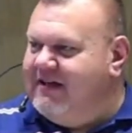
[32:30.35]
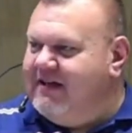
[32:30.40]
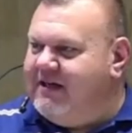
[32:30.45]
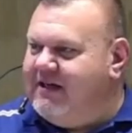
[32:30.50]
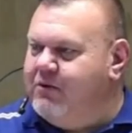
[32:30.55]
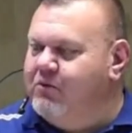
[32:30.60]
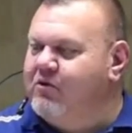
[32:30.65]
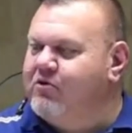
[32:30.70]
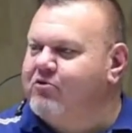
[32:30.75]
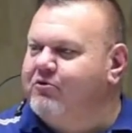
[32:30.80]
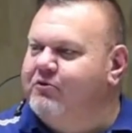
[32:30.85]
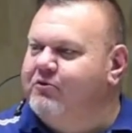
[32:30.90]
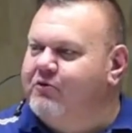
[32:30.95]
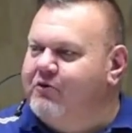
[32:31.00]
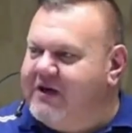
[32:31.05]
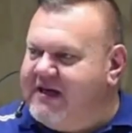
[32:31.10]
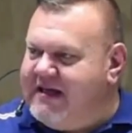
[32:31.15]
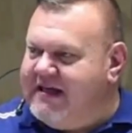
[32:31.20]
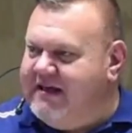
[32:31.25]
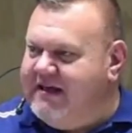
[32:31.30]
he was on
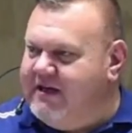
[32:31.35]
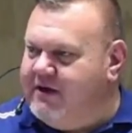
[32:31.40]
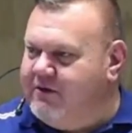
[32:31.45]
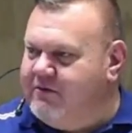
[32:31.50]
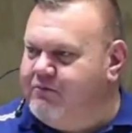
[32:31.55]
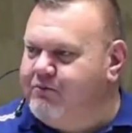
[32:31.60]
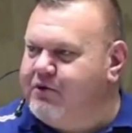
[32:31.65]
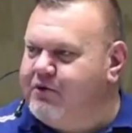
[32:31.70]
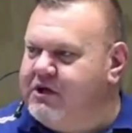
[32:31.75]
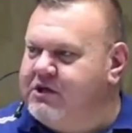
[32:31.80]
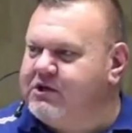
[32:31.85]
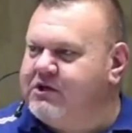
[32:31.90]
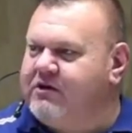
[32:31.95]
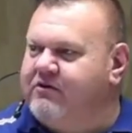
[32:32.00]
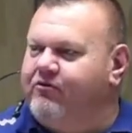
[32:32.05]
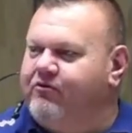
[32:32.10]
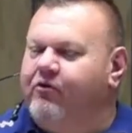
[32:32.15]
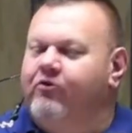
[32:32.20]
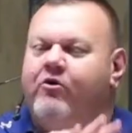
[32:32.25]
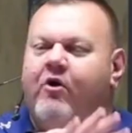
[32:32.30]
radio preaching
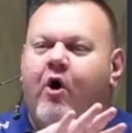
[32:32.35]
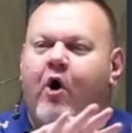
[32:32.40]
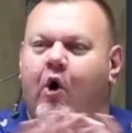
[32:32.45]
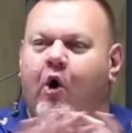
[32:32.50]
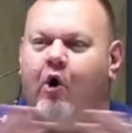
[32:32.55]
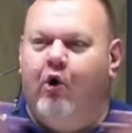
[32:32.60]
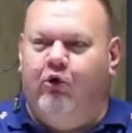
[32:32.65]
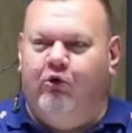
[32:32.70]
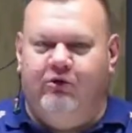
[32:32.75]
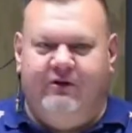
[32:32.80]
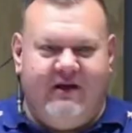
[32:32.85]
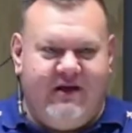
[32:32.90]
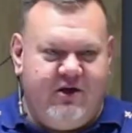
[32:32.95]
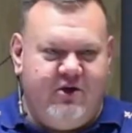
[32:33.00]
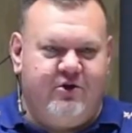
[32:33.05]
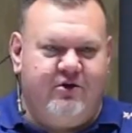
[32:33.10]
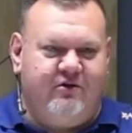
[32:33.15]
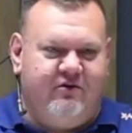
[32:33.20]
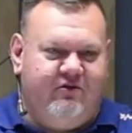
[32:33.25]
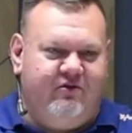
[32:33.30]
for the whole
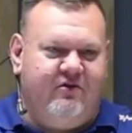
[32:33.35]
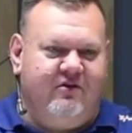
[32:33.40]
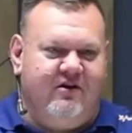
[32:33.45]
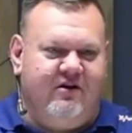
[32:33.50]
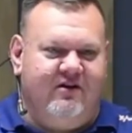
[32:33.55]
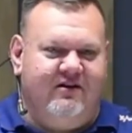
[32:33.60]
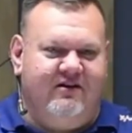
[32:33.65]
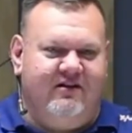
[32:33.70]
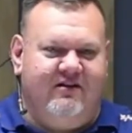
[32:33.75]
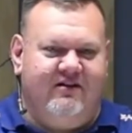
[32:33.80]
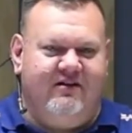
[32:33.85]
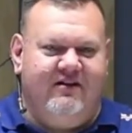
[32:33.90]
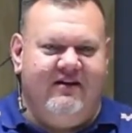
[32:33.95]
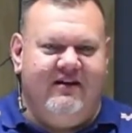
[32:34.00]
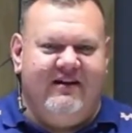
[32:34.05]
nation of Uganda.